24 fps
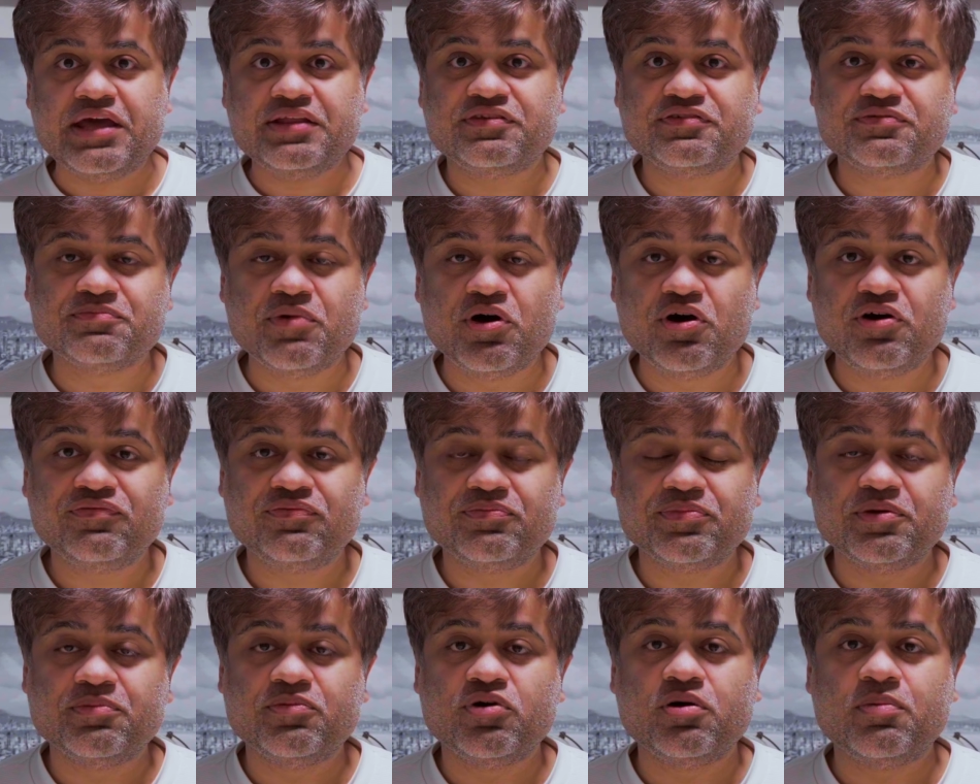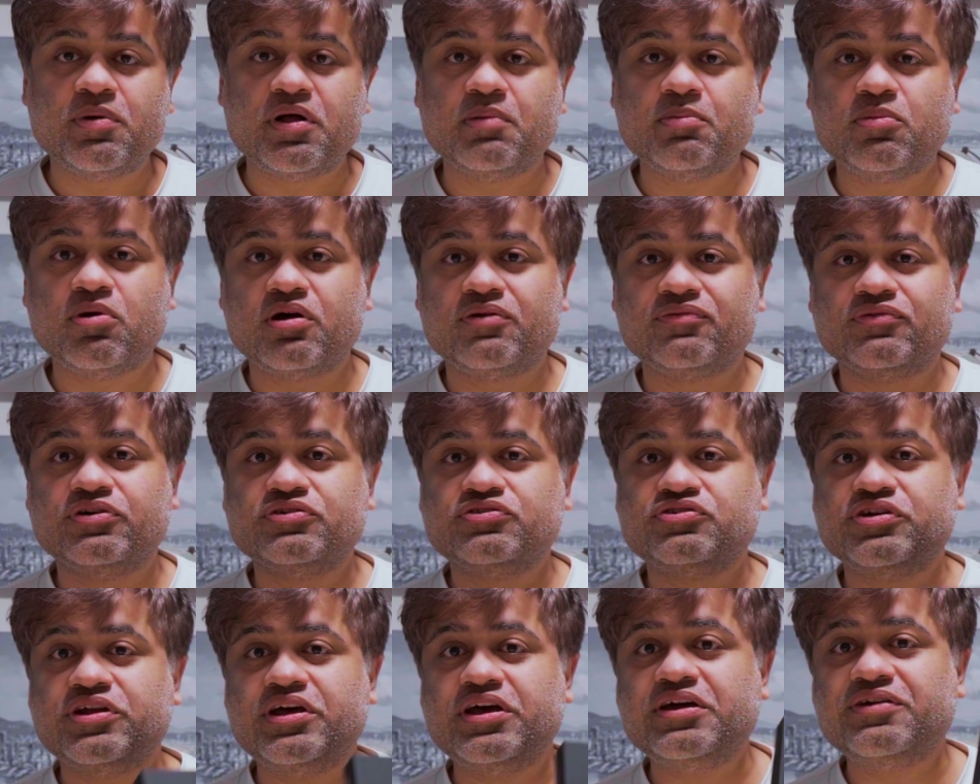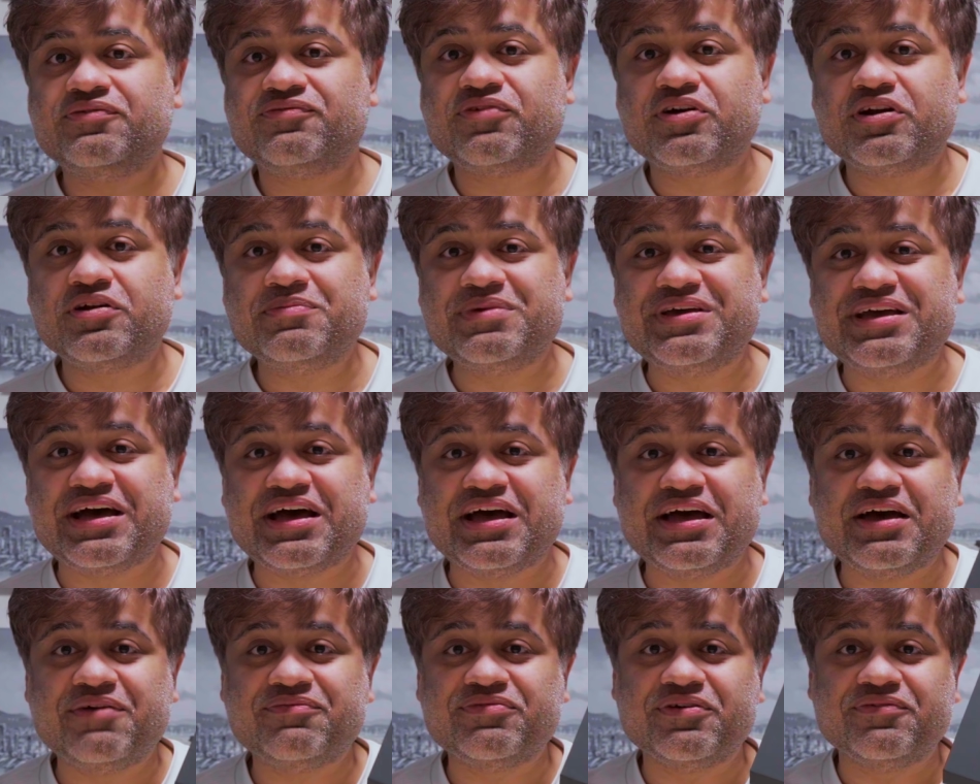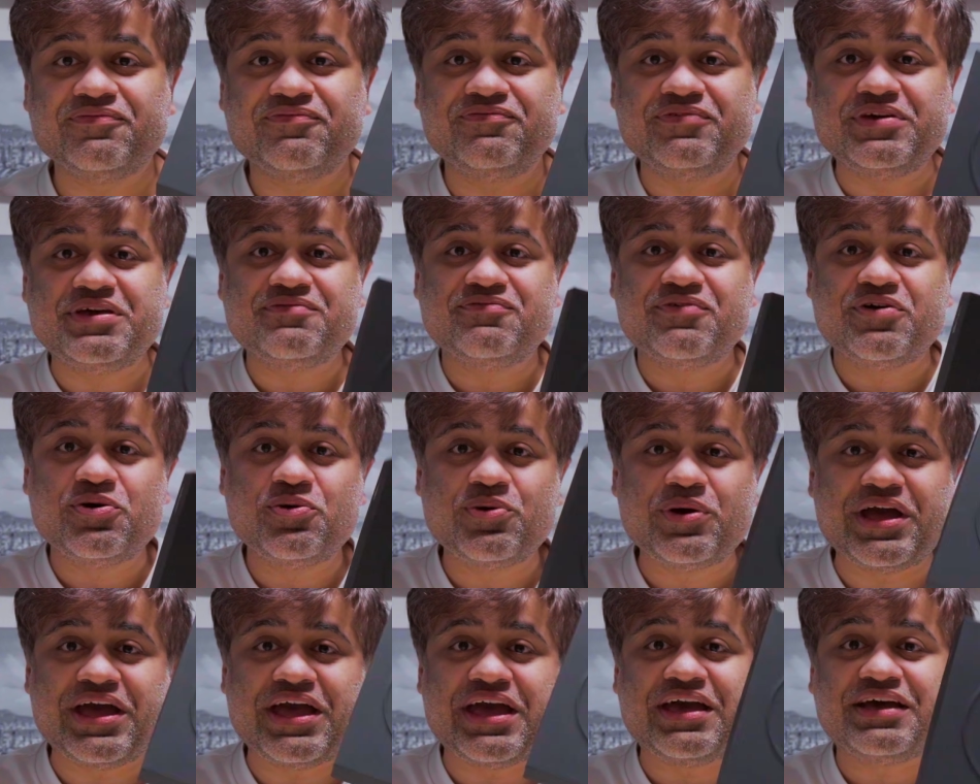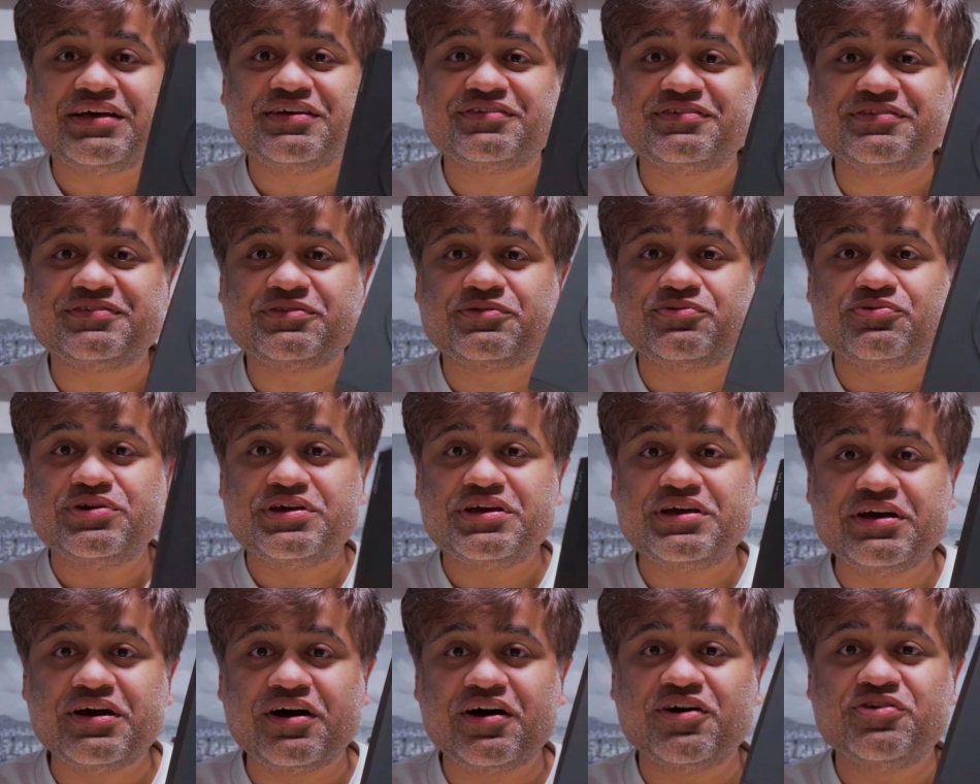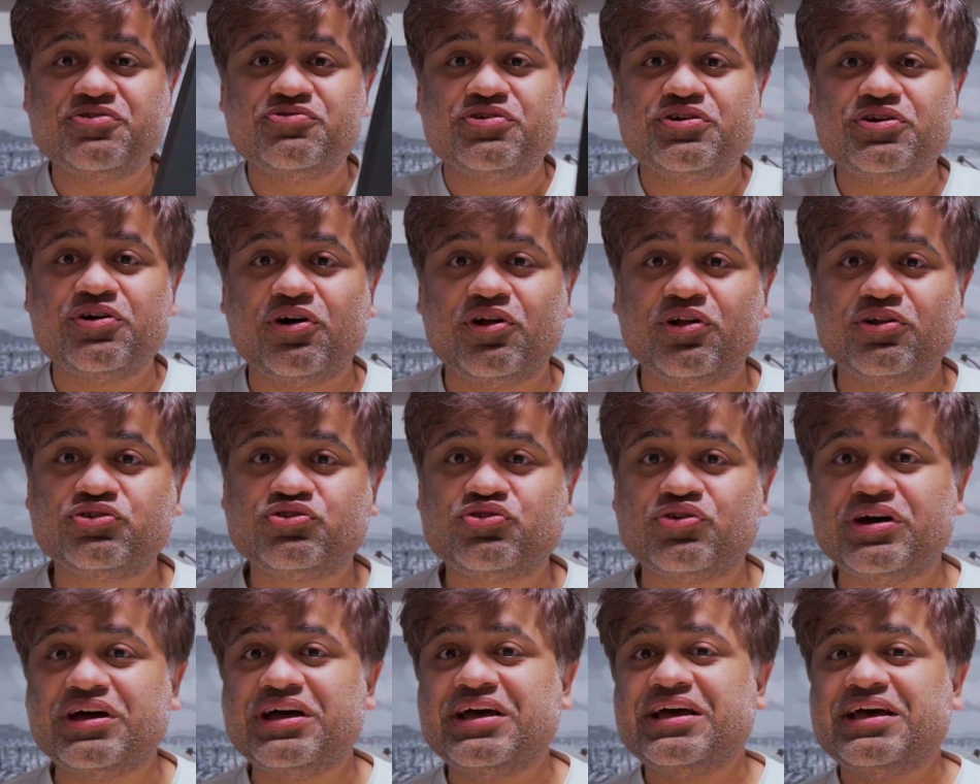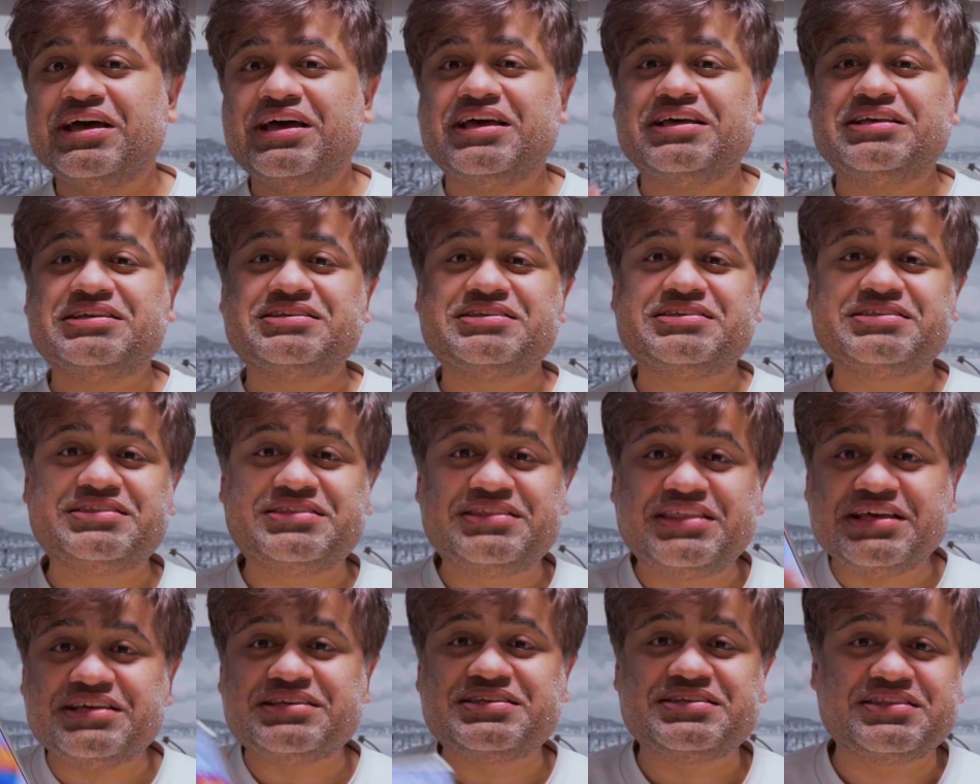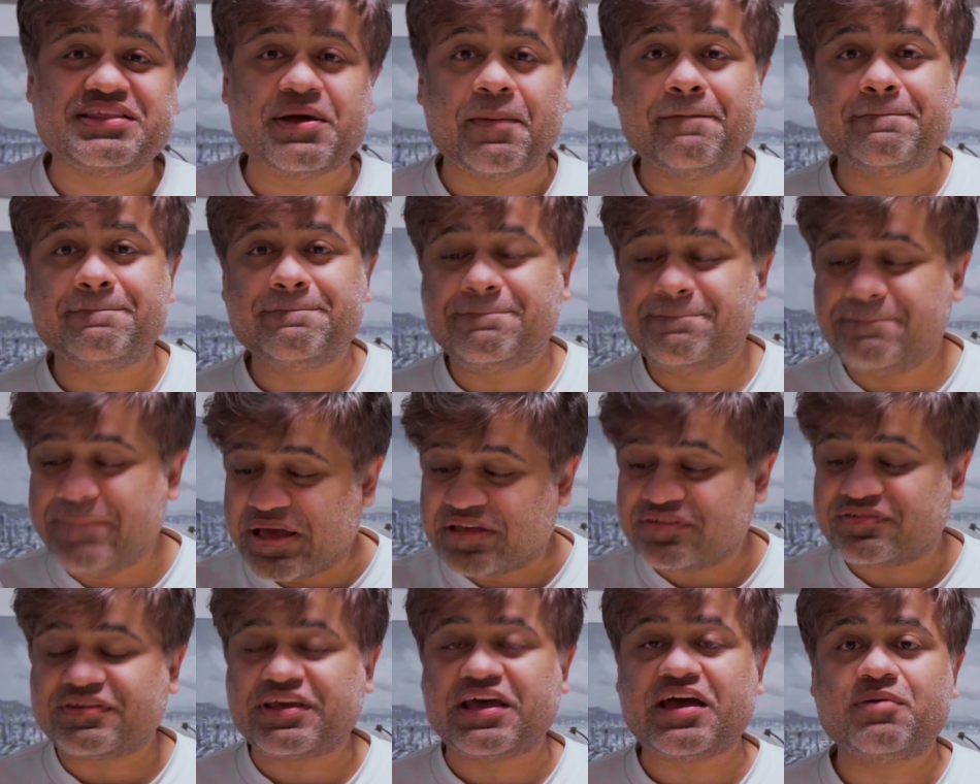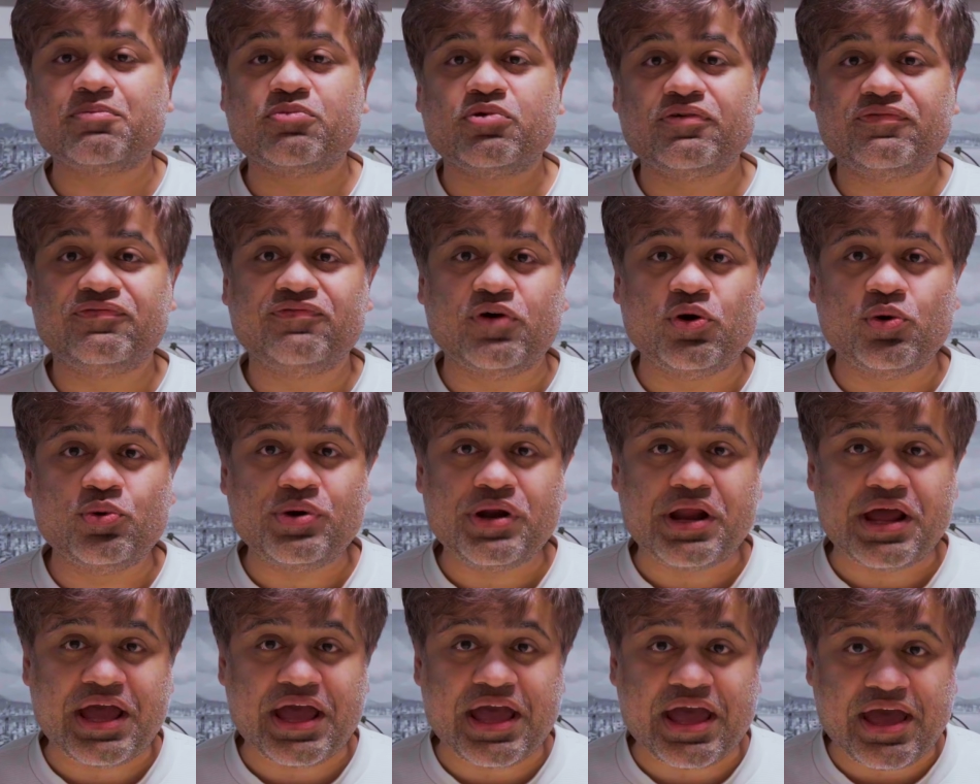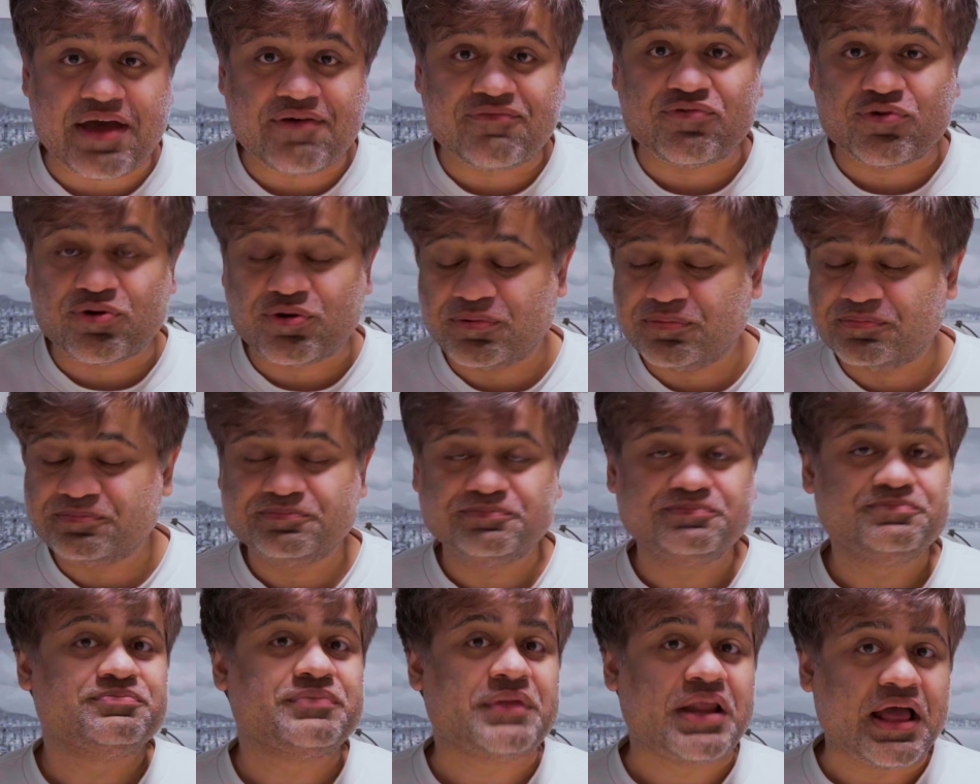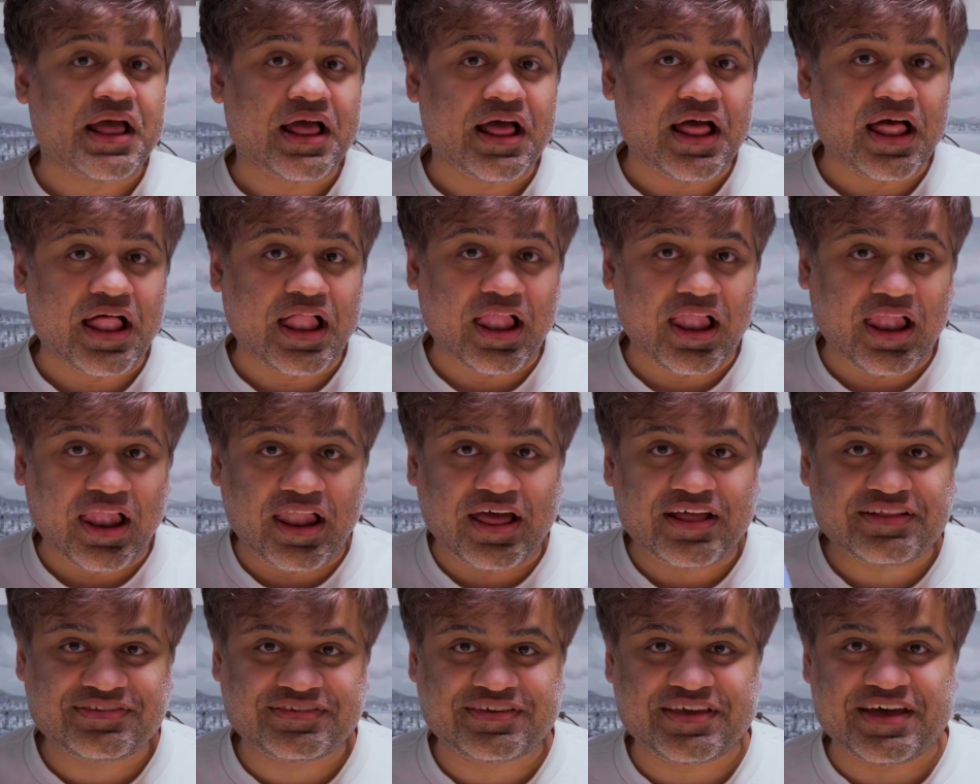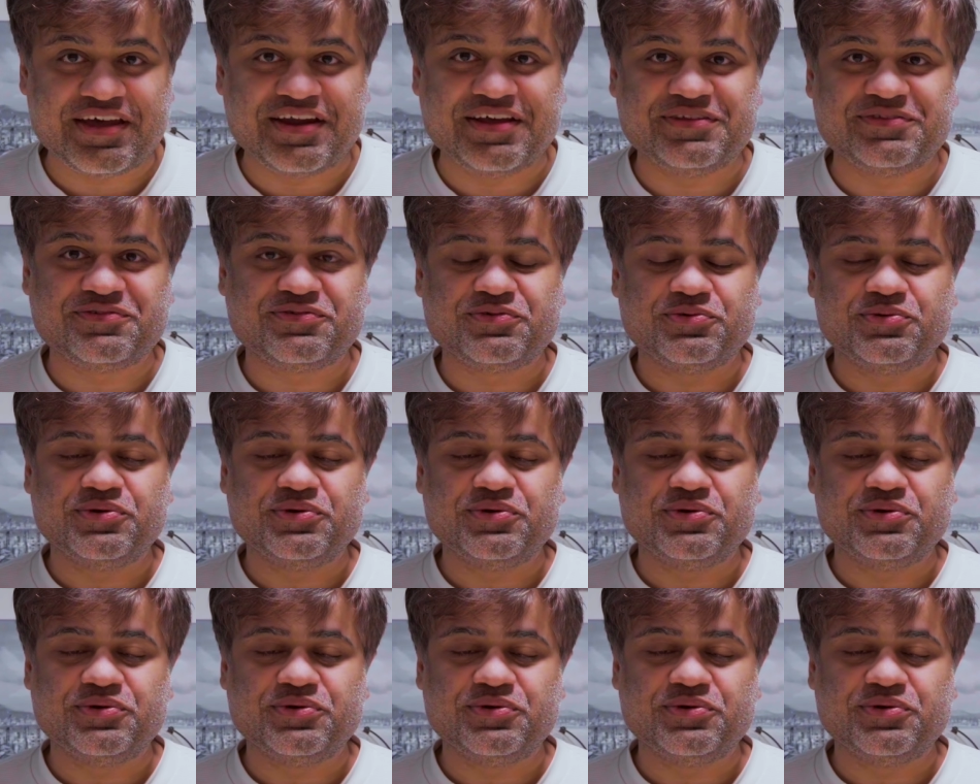this is Mo from the Mobile Marvel, and today in front of me I have the Vivo X300 Ultra. Is this the best camera phone ever? Let's get into